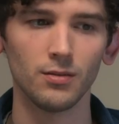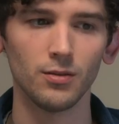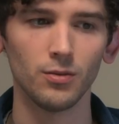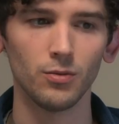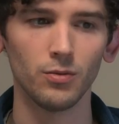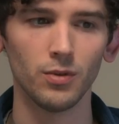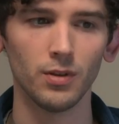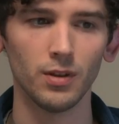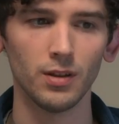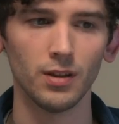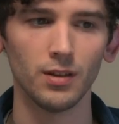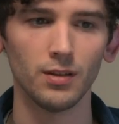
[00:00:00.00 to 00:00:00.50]
You
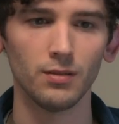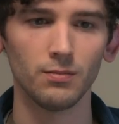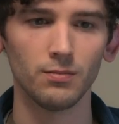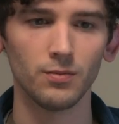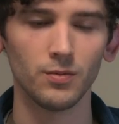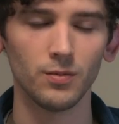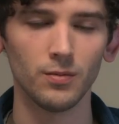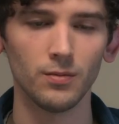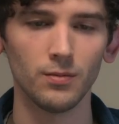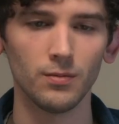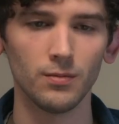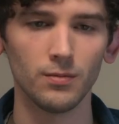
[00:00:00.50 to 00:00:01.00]
really
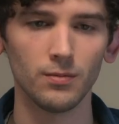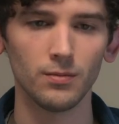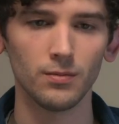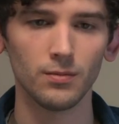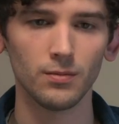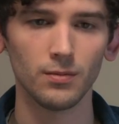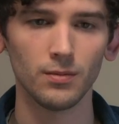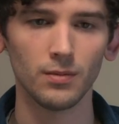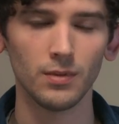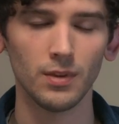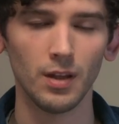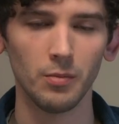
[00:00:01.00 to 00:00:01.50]

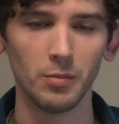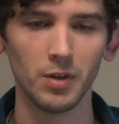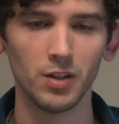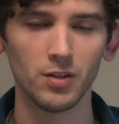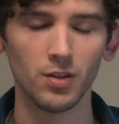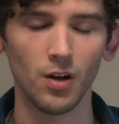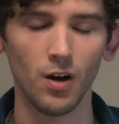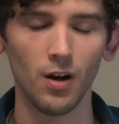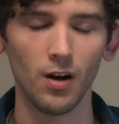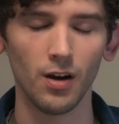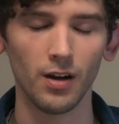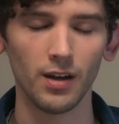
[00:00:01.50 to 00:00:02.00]
let me
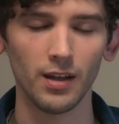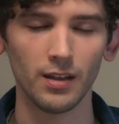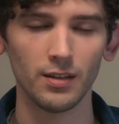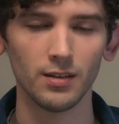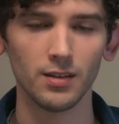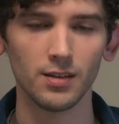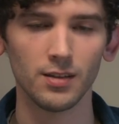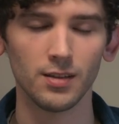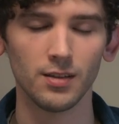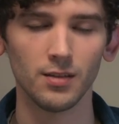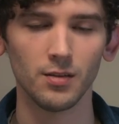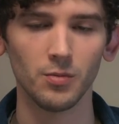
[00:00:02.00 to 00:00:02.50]
talk and
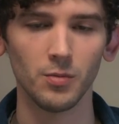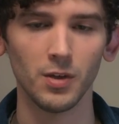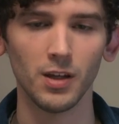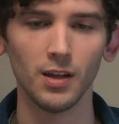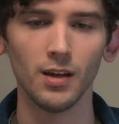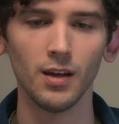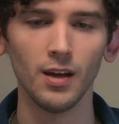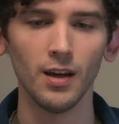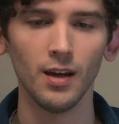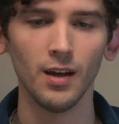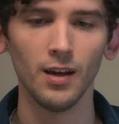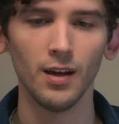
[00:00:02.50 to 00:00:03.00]
listen to me.